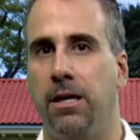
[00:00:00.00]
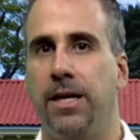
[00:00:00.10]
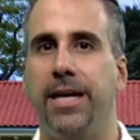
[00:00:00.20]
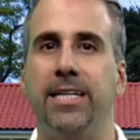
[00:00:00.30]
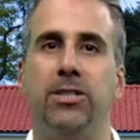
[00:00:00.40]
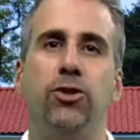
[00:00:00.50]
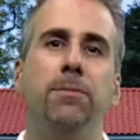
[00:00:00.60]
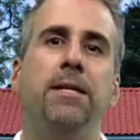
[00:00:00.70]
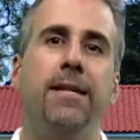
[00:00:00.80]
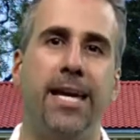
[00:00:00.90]
It is
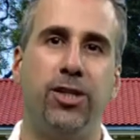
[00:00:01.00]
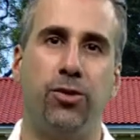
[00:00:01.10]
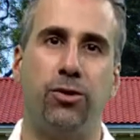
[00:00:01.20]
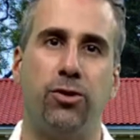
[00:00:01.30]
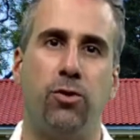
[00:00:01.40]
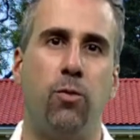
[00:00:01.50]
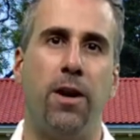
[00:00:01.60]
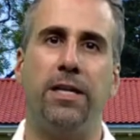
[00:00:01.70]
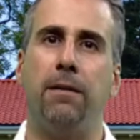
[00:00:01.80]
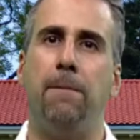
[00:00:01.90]
human nature to
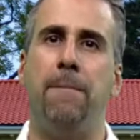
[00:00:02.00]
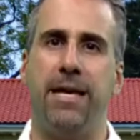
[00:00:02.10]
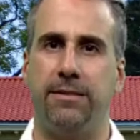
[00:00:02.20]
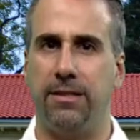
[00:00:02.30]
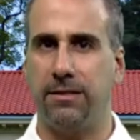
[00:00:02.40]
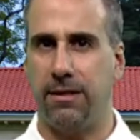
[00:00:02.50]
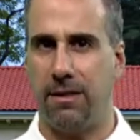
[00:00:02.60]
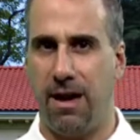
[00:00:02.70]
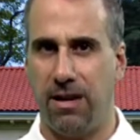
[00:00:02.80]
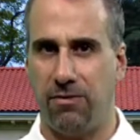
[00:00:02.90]
wanting the best things in
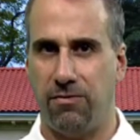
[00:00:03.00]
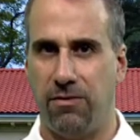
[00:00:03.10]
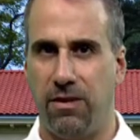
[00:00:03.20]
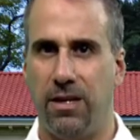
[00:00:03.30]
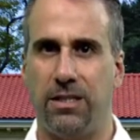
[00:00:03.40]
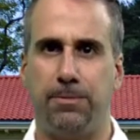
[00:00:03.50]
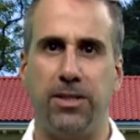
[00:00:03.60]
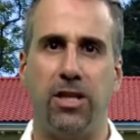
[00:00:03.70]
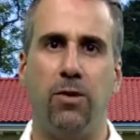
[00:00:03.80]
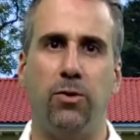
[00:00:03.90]
life,
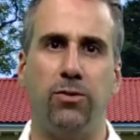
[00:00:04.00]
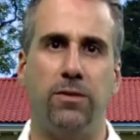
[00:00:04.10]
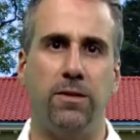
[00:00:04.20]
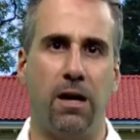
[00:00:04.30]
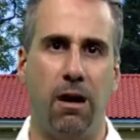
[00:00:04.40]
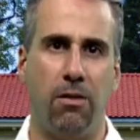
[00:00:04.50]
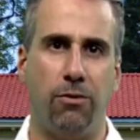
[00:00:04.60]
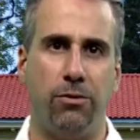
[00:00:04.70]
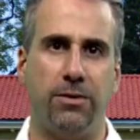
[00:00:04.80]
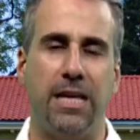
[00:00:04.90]
especially when you see
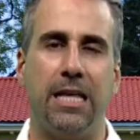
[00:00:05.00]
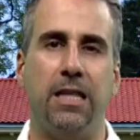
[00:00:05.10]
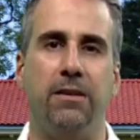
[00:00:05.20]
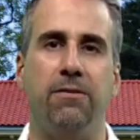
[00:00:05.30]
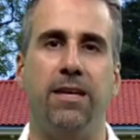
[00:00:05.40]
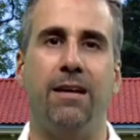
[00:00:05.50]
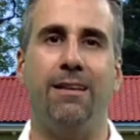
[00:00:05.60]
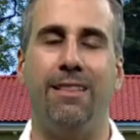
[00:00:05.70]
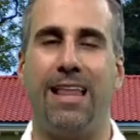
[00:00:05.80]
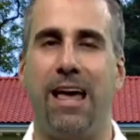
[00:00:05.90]
others living a
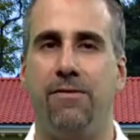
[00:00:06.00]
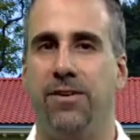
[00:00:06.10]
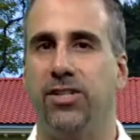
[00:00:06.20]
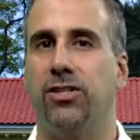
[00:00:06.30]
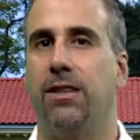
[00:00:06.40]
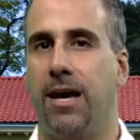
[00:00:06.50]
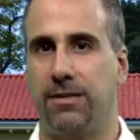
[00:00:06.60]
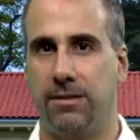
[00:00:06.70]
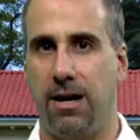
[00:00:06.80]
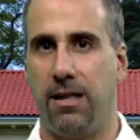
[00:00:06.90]
lavish
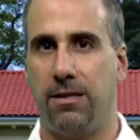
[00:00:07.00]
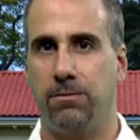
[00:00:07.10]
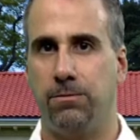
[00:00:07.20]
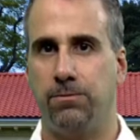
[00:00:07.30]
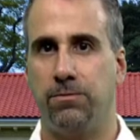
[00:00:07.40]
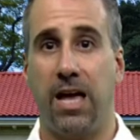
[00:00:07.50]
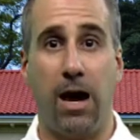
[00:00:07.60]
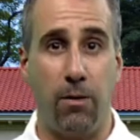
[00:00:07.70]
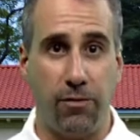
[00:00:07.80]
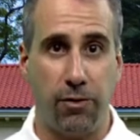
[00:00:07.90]
lifestyle.
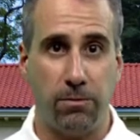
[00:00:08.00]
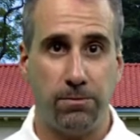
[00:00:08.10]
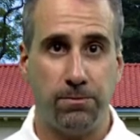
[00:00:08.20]
However,